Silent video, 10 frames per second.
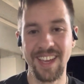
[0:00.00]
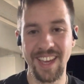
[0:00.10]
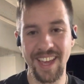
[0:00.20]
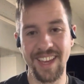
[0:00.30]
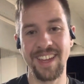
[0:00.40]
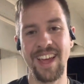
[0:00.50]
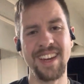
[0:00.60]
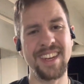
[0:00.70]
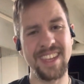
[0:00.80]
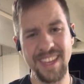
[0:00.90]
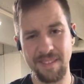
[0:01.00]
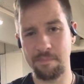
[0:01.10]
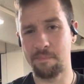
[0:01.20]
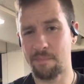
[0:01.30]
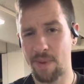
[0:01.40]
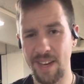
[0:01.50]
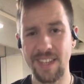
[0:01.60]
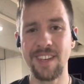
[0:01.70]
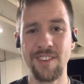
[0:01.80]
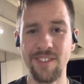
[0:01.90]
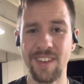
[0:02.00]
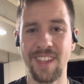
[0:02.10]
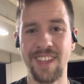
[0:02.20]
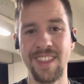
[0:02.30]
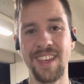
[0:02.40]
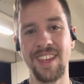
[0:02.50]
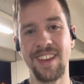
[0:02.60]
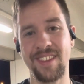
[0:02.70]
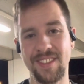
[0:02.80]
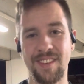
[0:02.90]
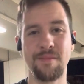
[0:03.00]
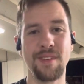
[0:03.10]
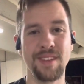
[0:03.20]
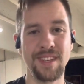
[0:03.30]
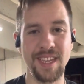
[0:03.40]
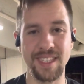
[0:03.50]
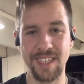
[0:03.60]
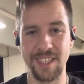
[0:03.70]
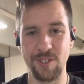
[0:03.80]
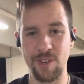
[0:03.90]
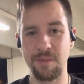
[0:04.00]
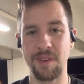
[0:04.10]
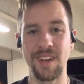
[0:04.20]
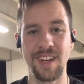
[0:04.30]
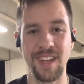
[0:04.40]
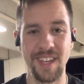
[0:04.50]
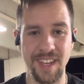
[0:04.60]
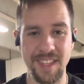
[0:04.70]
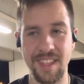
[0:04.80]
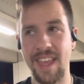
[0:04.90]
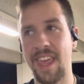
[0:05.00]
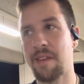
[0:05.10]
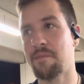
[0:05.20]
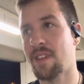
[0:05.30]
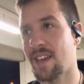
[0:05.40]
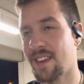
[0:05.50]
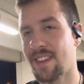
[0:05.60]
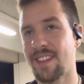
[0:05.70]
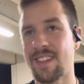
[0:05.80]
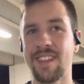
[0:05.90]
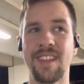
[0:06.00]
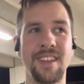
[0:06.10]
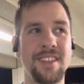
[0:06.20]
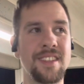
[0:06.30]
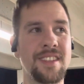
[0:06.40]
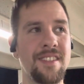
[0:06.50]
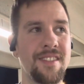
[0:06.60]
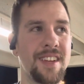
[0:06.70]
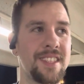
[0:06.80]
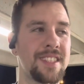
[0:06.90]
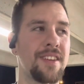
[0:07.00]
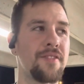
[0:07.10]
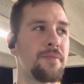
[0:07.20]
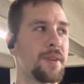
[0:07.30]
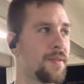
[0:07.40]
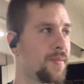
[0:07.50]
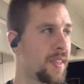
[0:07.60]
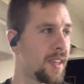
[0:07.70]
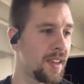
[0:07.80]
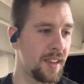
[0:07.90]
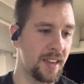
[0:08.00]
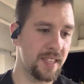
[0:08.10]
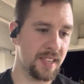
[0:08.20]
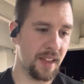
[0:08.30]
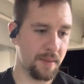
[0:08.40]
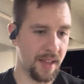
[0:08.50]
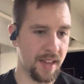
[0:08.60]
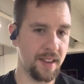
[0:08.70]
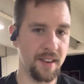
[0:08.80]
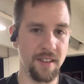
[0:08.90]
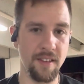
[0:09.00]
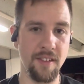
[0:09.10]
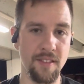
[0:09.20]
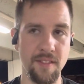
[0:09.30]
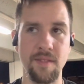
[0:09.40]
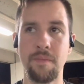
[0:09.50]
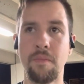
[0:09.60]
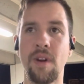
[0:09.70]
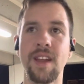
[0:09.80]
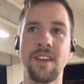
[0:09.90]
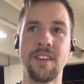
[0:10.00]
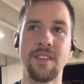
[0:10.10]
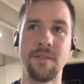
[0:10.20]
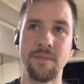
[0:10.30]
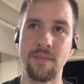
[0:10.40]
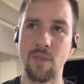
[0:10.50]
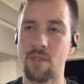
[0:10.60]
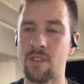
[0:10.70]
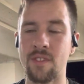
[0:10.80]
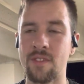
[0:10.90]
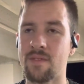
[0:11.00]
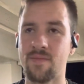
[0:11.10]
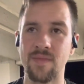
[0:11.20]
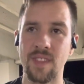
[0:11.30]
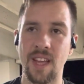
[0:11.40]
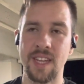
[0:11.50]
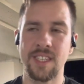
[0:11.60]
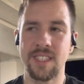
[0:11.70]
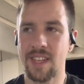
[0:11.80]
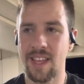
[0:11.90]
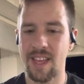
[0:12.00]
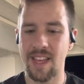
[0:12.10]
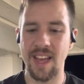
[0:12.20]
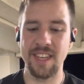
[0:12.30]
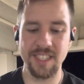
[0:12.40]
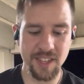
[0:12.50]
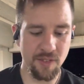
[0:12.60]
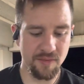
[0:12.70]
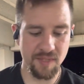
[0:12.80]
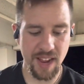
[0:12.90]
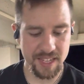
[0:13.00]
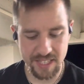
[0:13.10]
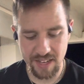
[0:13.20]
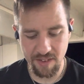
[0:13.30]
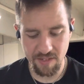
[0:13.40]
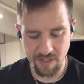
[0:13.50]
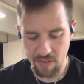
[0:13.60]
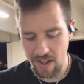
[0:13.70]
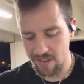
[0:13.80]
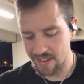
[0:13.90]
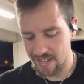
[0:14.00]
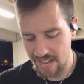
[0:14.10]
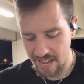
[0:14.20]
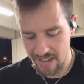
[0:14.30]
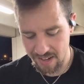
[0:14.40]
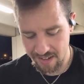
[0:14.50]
and kick butt doing it, thinking I was gonna be a Destiny streamer, and then that game died, and just all kinds of stuff. But anytime I had a hard breakup, or I just don't go out and date.